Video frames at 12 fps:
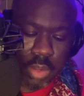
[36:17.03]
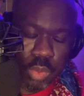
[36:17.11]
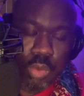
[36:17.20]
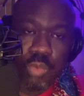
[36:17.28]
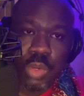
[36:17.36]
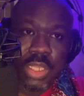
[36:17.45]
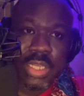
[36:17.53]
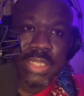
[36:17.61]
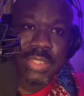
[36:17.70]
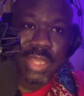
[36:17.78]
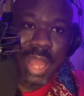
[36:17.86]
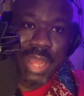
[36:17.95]
we'll release
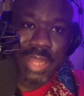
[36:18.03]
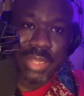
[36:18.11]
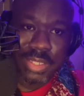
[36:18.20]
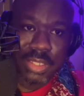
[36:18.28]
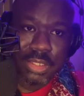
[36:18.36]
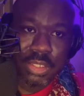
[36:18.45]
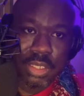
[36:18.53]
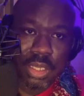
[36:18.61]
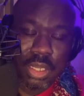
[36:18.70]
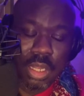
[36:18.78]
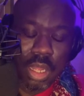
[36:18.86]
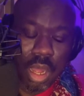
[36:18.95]
content
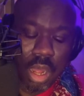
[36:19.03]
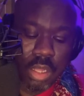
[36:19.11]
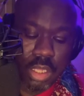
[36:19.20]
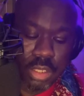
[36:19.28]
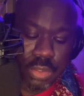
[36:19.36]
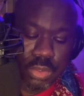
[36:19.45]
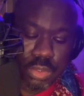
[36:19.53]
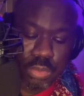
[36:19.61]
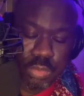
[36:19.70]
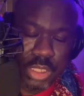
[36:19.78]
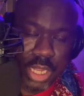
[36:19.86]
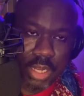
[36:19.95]
on the
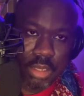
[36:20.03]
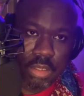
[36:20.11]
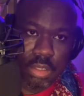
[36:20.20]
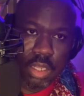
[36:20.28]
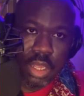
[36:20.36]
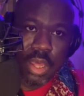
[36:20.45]
YouTube channel.